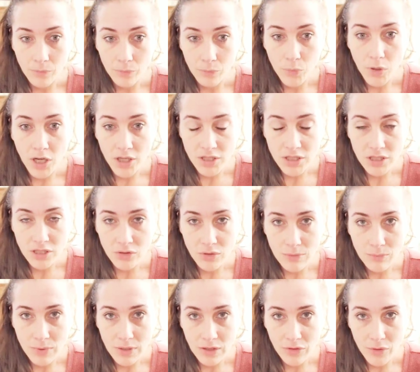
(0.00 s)
bought two
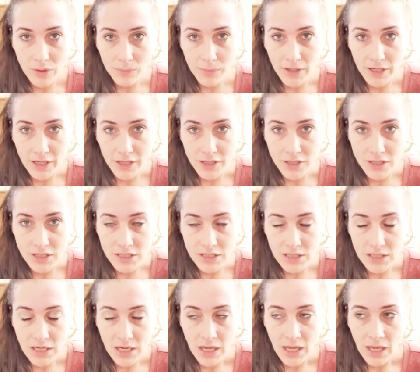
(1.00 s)
mp3 players
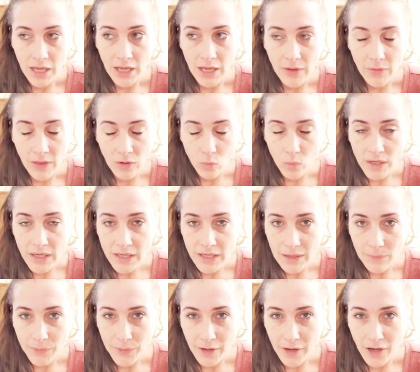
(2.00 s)
and then we get
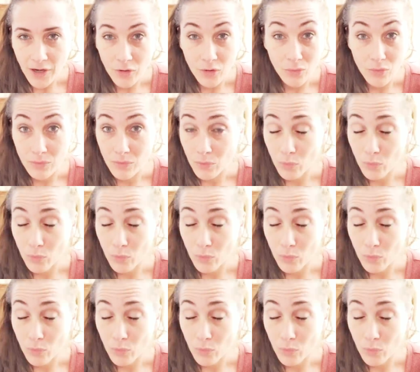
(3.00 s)
up there and